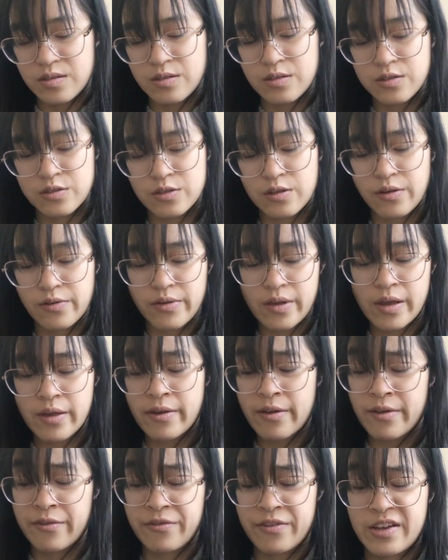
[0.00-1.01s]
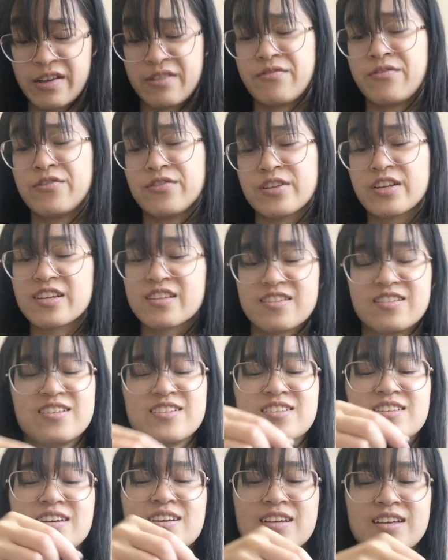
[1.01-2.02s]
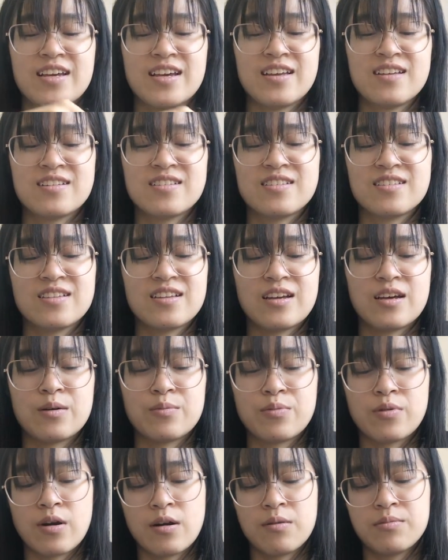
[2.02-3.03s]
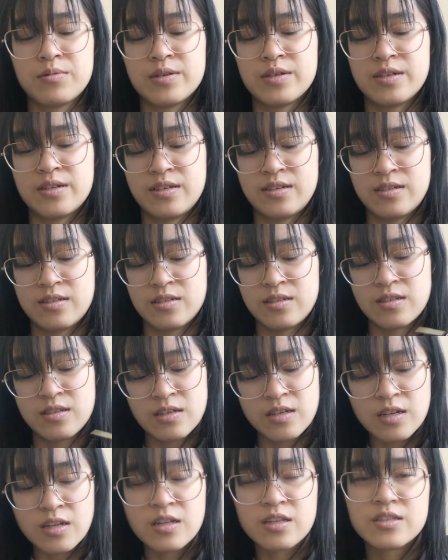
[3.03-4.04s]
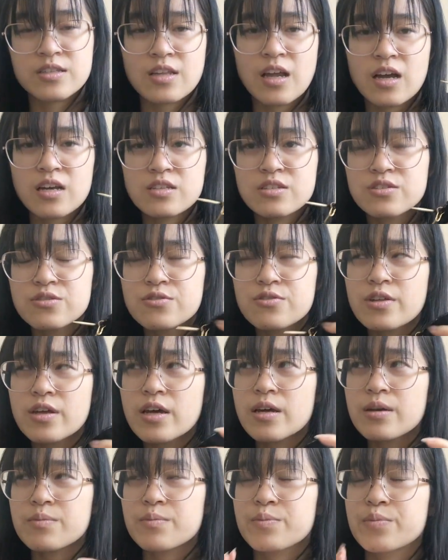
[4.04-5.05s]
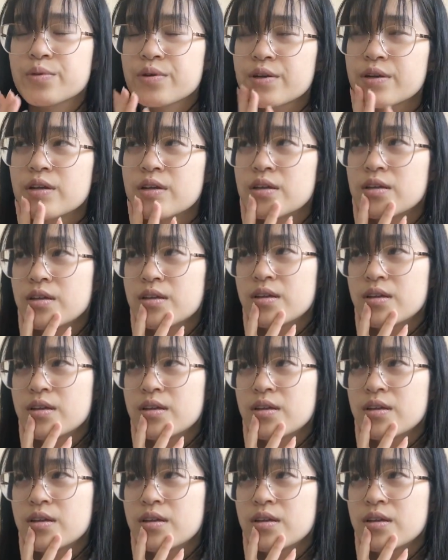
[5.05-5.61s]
So if I ever knit this again, I'll probably not do that, but